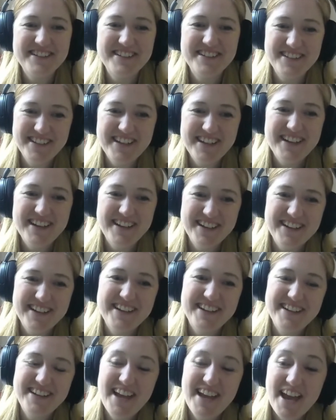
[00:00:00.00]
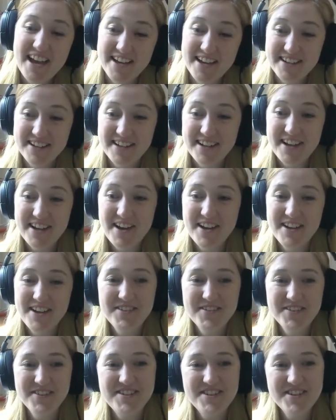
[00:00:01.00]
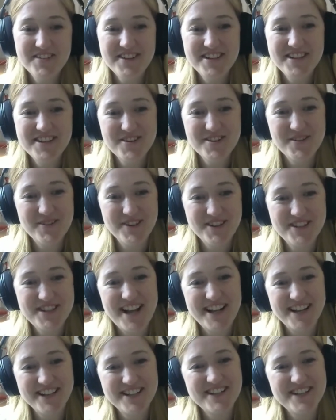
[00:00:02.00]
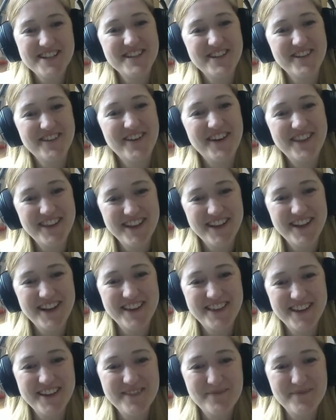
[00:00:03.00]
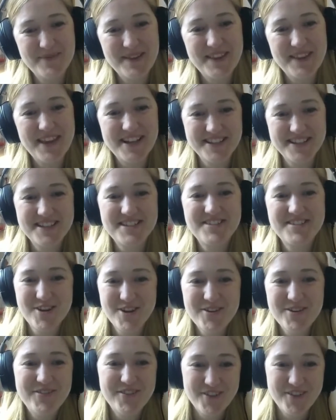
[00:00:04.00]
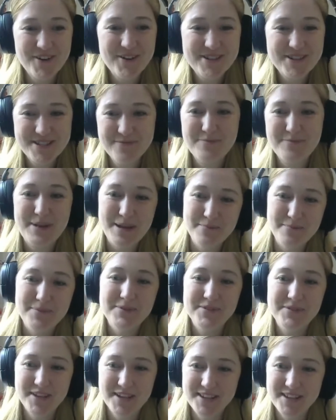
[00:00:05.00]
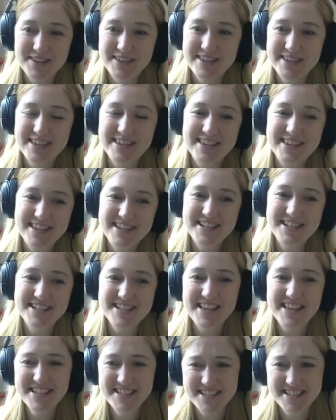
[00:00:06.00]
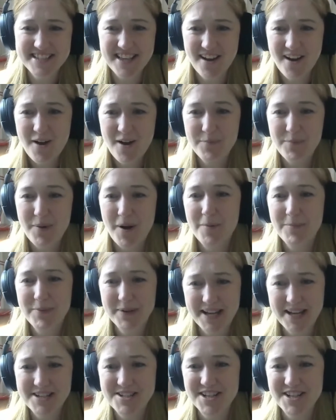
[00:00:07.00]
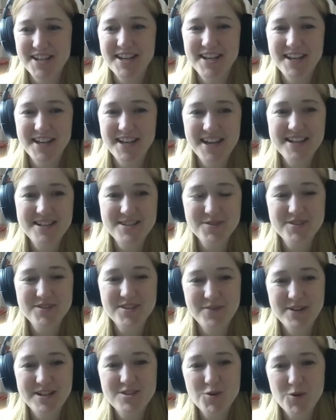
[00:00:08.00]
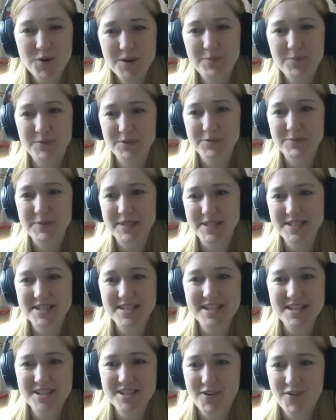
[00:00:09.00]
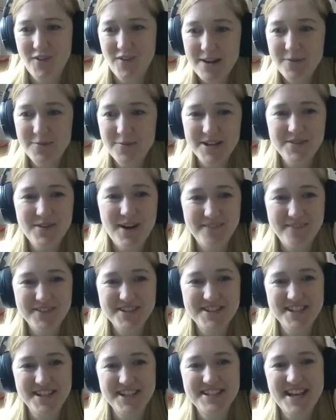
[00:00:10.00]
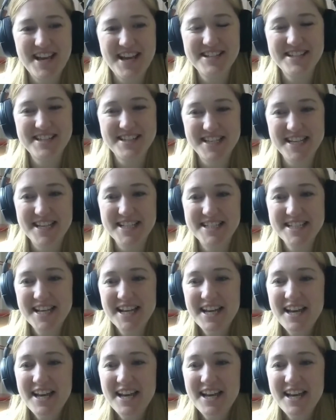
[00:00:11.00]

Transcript: You do enjoy what challenges you. I think that that's true for a lot of people, that you say this is the hard part, but actually it's also enjoyable because it's great when you have a success at it.